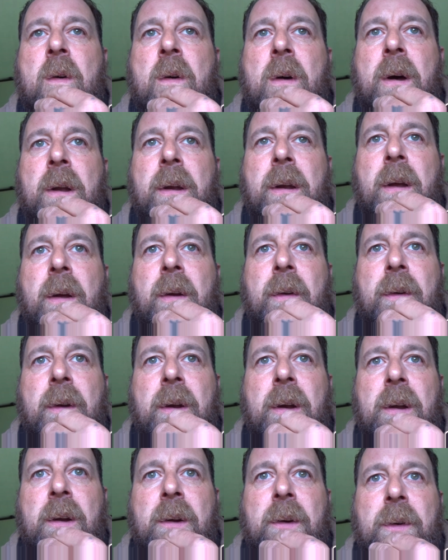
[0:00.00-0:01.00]
I don't
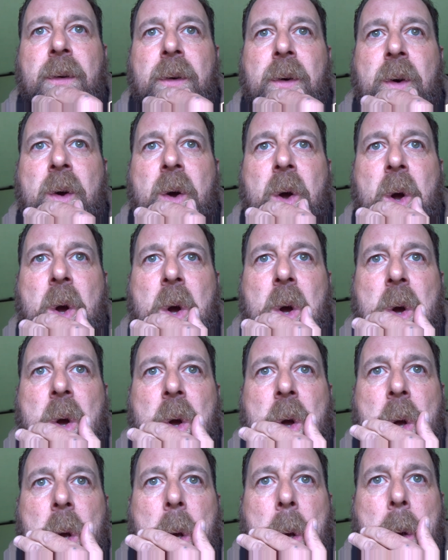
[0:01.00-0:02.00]
know.
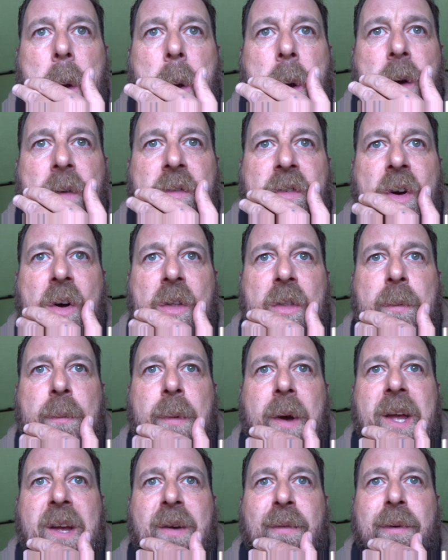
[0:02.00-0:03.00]
I've got the
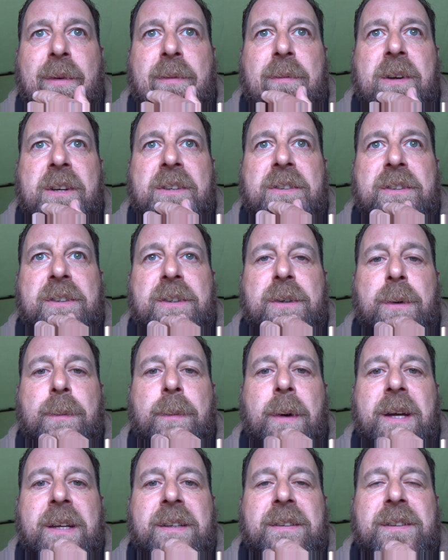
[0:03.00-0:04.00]
bait with me to do a
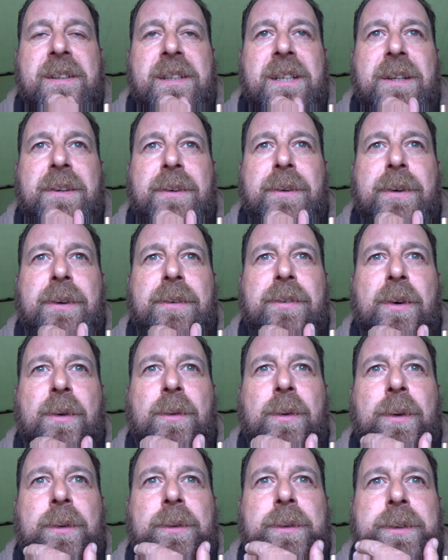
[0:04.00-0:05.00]
baited area if I
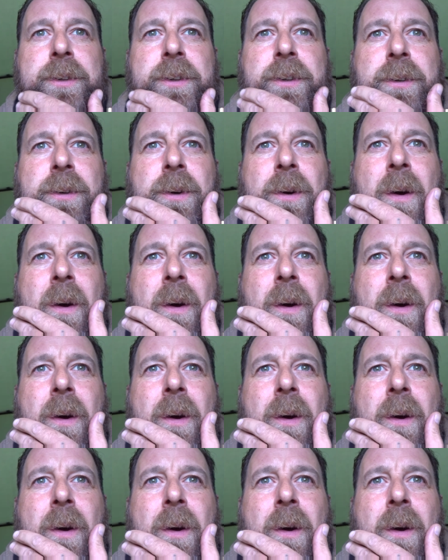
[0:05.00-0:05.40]
want to.